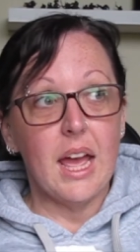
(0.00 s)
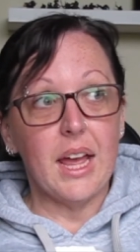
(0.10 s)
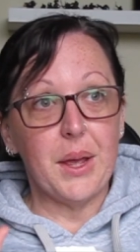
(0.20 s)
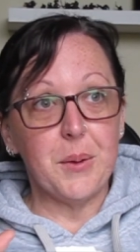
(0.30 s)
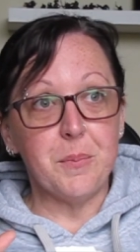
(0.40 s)

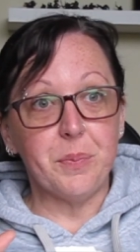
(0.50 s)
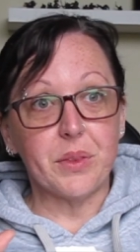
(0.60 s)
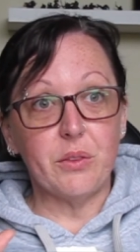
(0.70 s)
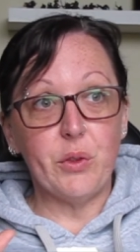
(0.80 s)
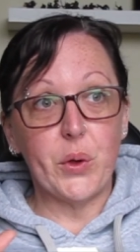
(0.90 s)
Um,
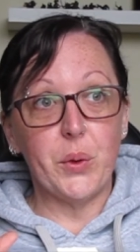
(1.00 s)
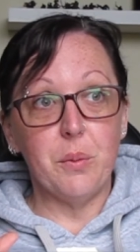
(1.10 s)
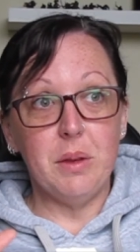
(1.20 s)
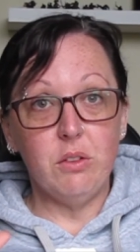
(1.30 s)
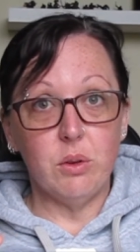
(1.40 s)
so,
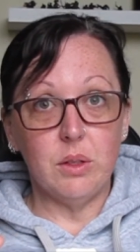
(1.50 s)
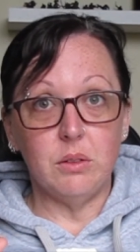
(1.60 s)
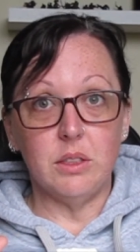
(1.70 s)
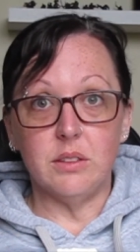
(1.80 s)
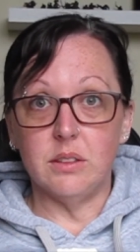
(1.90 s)
mental
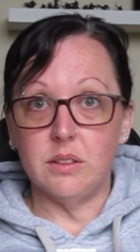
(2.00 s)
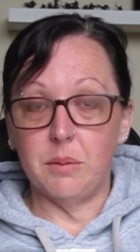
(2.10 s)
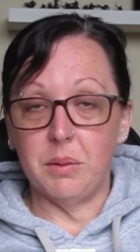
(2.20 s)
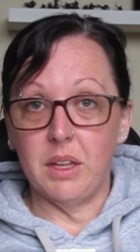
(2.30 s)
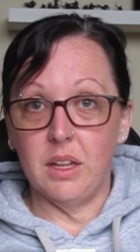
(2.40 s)
illness is
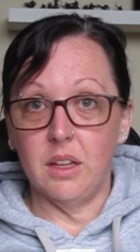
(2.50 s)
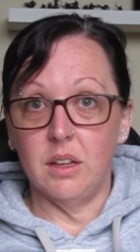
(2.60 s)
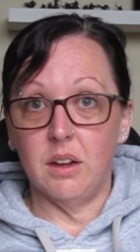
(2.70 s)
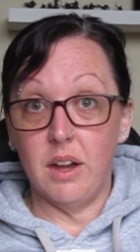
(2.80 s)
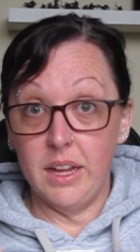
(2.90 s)
something
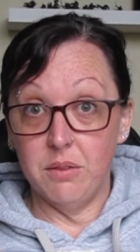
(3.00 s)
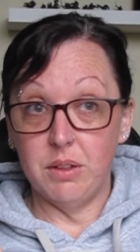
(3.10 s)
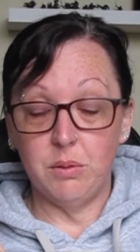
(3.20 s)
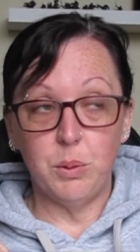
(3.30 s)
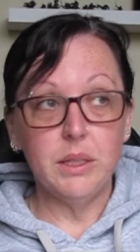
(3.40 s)
I have
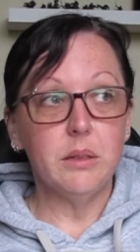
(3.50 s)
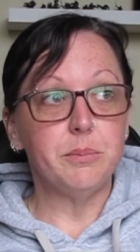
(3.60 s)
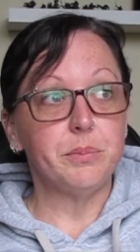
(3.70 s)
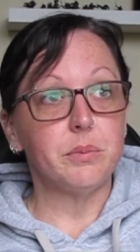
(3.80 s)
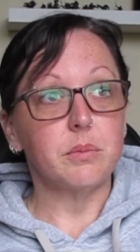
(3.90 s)
lived with.
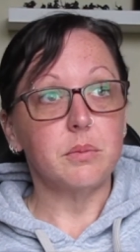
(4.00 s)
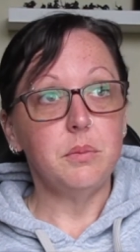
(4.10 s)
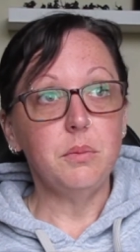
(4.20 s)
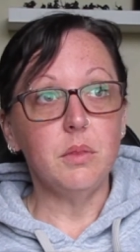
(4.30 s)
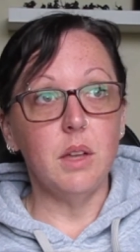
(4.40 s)

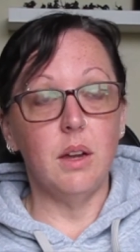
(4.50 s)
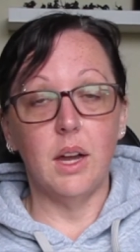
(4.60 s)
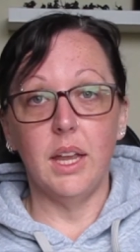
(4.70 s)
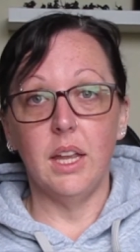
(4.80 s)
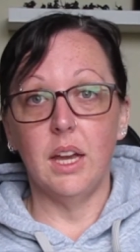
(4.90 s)

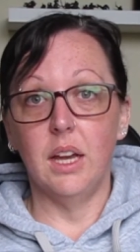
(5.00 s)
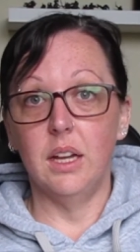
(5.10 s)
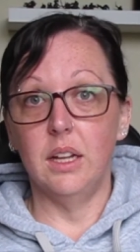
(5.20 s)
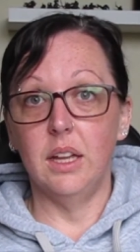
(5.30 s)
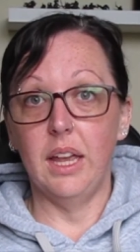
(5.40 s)
I
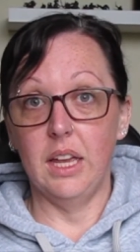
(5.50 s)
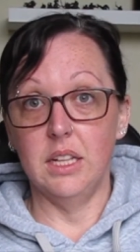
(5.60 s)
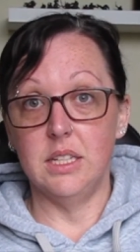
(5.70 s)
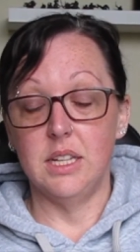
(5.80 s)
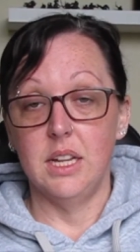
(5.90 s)
uh,
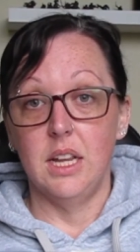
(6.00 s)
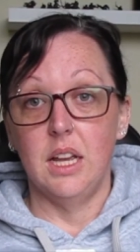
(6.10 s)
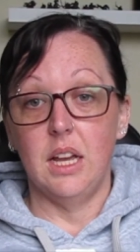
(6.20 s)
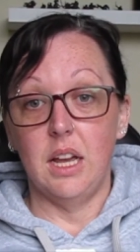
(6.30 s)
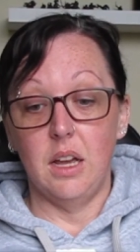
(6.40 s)
had
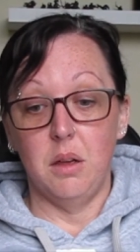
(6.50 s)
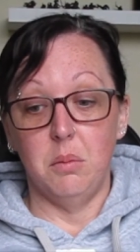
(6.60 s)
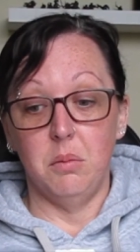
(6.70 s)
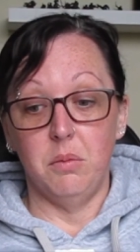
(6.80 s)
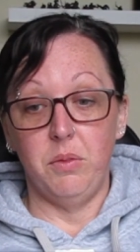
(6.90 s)

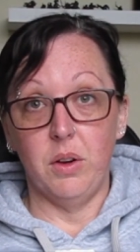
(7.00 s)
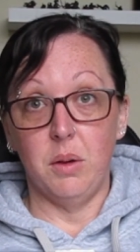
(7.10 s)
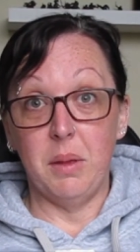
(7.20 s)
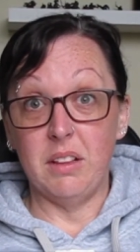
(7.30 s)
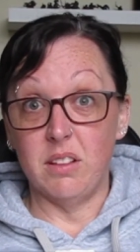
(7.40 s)
um, very bad